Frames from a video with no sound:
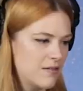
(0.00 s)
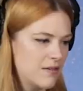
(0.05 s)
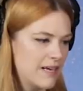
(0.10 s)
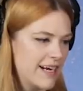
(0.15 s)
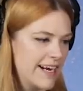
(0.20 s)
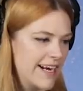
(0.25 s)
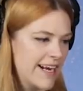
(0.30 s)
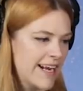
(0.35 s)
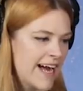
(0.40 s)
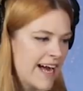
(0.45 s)
We
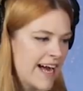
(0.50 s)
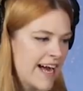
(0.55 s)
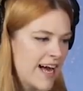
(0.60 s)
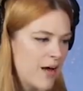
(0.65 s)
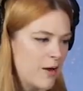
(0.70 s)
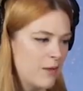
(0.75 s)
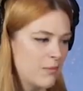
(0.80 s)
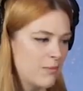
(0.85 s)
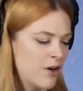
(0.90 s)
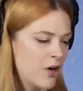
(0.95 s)
need
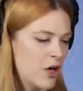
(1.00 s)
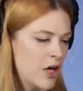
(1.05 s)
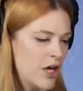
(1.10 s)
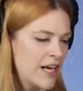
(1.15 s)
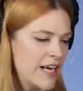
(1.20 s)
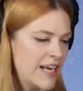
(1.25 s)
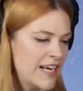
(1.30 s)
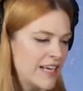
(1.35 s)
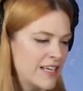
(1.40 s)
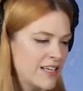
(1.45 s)
help. Hold
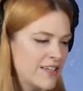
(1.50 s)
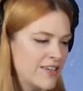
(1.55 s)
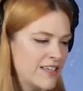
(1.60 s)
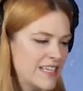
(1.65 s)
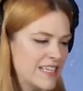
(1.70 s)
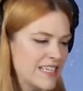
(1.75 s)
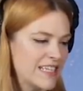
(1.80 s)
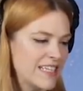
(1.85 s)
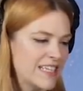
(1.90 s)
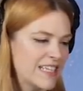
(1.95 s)
it you
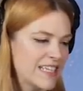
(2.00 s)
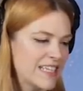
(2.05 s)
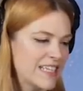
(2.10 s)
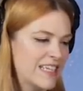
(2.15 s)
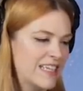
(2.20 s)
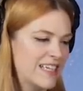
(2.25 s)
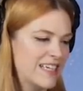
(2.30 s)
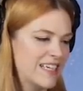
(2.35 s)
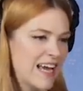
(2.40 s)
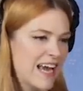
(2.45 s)
need to
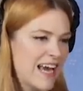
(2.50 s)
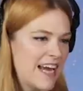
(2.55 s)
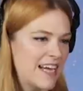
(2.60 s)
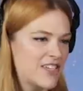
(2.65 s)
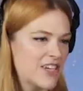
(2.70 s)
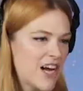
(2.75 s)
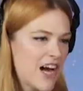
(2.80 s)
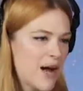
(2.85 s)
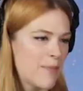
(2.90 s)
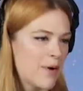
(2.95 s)

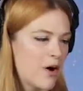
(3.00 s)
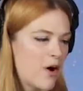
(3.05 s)
age up.